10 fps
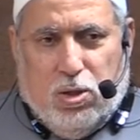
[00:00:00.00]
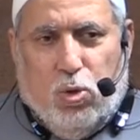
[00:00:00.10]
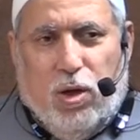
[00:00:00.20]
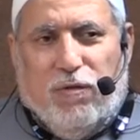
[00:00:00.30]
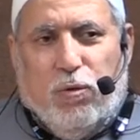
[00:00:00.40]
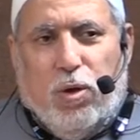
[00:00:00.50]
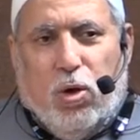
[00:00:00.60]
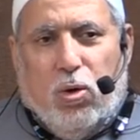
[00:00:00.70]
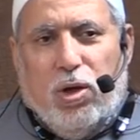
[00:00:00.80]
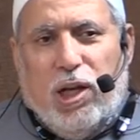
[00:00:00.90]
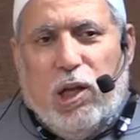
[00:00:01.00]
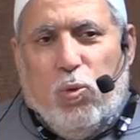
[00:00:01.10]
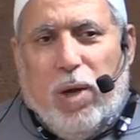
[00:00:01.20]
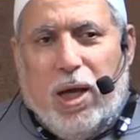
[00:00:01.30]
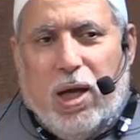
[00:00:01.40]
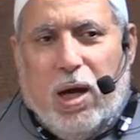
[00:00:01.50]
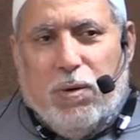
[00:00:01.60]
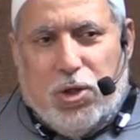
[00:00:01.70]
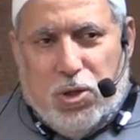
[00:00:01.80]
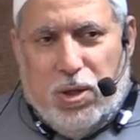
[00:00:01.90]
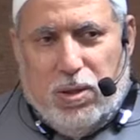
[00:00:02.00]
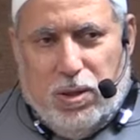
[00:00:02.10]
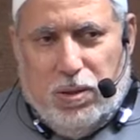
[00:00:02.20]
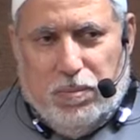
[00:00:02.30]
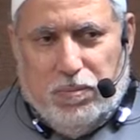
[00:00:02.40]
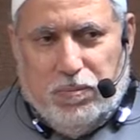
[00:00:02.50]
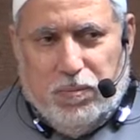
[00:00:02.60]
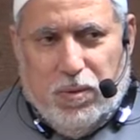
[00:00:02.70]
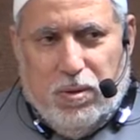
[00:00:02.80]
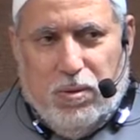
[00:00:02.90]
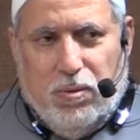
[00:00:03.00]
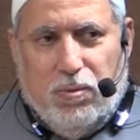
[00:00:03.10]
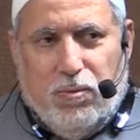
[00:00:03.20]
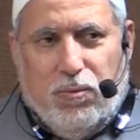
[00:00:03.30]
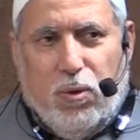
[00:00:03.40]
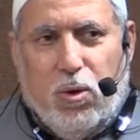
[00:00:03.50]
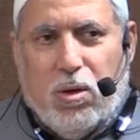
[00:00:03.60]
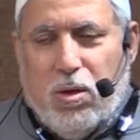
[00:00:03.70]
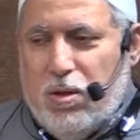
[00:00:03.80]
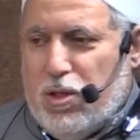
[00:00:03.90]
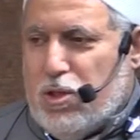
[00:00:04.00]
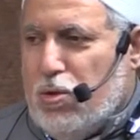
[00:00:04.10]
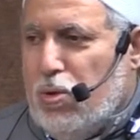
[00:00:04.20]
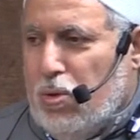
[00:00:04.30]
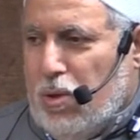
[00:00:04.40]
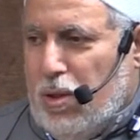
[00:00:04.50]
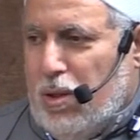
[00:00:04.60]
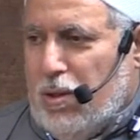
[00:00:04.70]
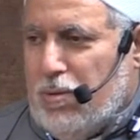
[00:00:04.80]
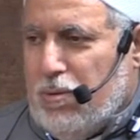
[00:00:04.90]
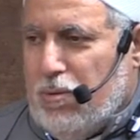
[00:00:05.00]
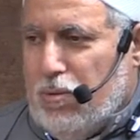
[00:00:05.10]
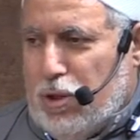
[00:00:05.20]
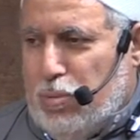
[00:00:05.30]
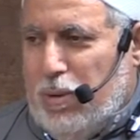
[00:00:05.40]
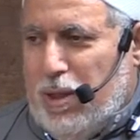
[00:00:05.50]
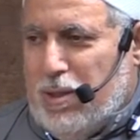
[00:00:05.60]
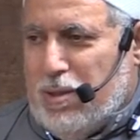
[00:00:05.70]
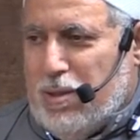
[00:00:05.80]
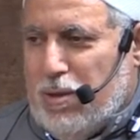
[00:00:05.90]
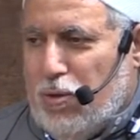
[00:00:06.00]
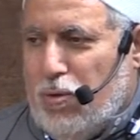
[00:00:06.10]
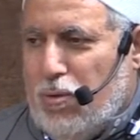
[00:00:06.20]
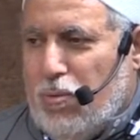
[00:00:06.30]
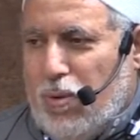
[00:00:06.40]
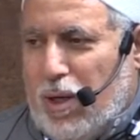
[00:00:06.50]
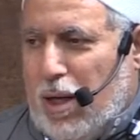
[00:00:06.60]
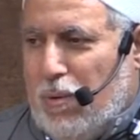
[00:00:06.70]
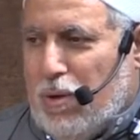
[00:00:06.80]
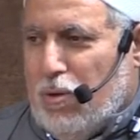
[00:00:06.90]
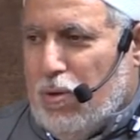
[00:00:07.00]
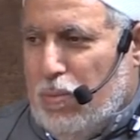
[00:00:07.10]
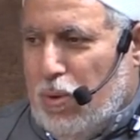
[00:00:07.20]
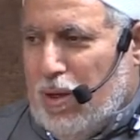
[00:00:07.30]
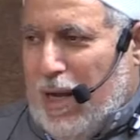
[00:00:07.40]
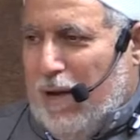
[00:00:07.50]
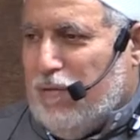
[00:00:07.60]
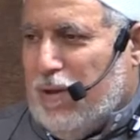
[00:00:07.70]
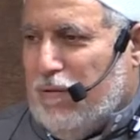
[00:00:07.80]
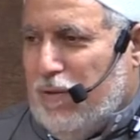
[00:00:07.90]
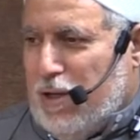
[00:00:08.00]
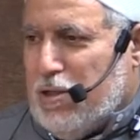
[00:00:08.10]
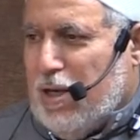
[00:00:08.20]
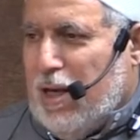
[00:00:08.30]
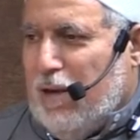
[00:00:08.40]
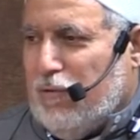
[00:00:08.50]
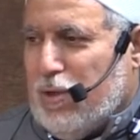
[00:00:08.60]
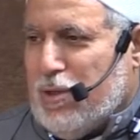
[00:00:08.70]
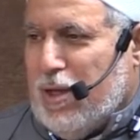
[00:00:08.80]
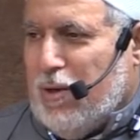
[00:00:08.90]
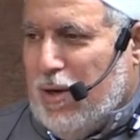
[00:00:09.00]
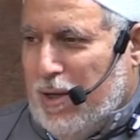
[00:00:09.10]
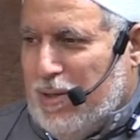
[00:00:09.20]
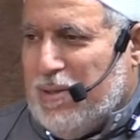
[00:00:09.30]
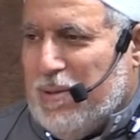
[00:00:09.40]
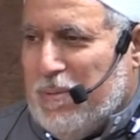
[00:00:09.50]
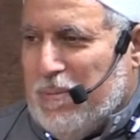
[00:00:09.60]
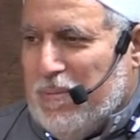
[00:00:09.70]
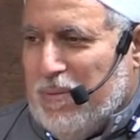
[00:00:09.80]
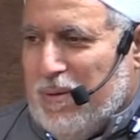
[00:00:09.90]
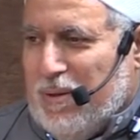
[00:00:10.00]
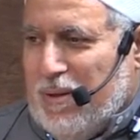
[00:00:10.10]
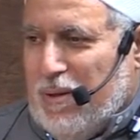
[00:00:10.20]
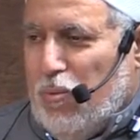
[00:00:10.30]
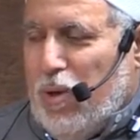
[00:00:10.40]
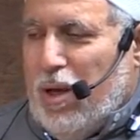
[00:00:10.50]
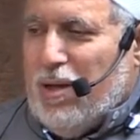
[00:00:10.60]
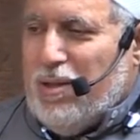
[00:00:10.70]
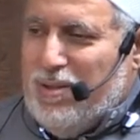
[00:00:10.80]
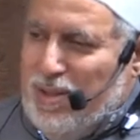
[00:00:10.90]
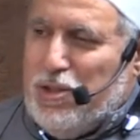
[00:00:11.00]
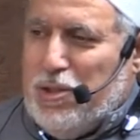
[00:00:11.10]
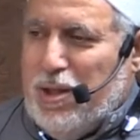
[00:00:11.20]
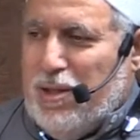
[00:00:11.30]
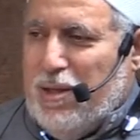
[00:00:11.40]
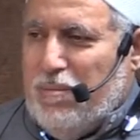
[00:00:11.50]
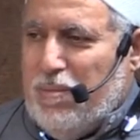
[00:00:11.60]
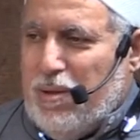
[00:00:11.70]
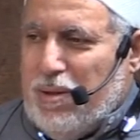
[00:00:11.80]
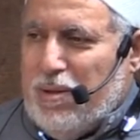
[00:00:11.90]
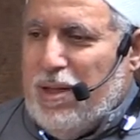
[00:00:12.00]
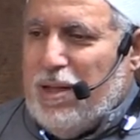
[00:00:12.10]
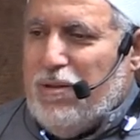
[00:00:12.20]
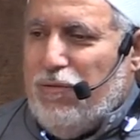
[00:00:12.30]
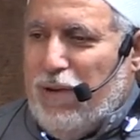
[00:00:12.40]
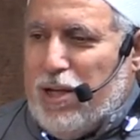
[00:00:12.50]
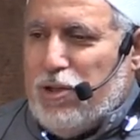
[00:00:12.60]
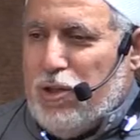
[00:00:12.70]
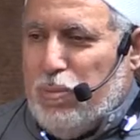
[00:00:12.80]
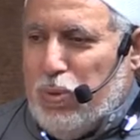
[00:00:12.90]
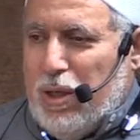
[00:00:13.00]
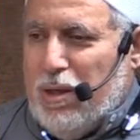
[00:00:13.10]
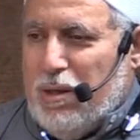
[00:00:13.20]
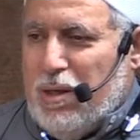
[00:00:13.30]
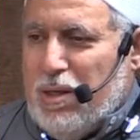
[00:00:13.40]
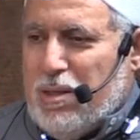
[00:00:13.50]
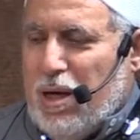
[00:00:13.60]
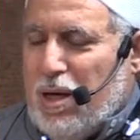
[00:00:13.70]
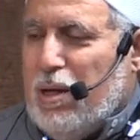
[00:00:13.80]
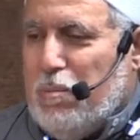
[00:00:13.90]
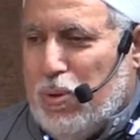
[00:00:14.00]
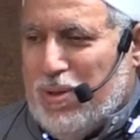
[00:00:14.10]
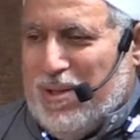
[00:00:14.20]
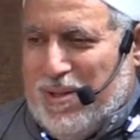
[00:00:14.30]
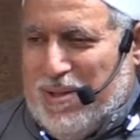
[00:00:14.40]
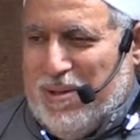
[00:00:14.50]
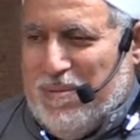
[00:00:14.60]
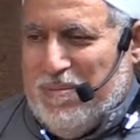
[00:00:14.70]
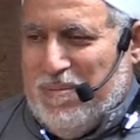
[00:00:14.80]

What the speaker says: So if we only wake our children for the school, which means 1 hour or more after Fajr and after sunrise, we are teaching them that Fajr prayer is unimportant.